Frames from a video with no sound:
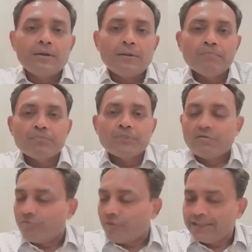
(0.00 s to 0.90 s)

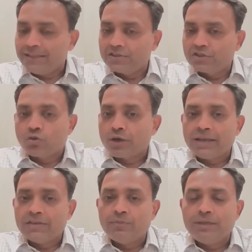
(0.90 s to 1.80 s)
while the
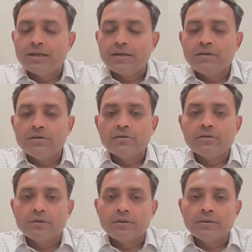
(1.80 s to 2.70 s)
stock has been
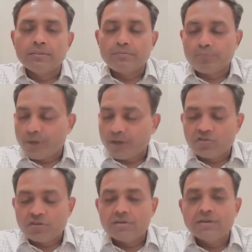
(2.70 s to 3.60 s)
under
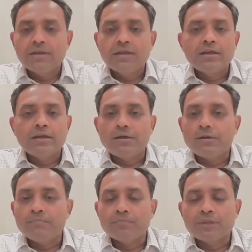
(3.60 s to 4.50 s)
pressure,
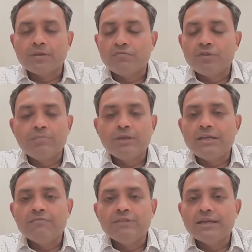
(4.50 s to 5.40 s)
we
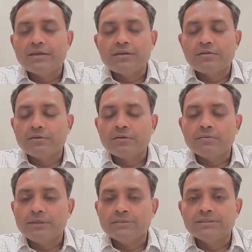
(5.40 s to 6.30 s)
believe that
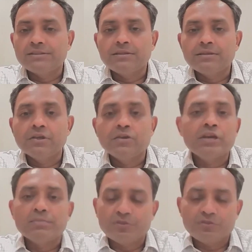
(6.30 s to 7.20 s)
it's a
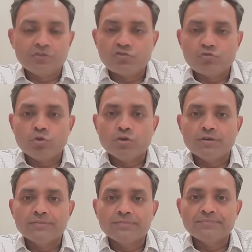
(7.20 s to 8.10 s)
great business to
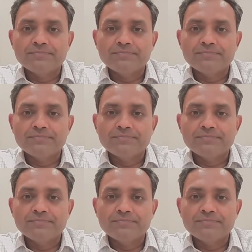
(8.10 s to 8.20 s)
own.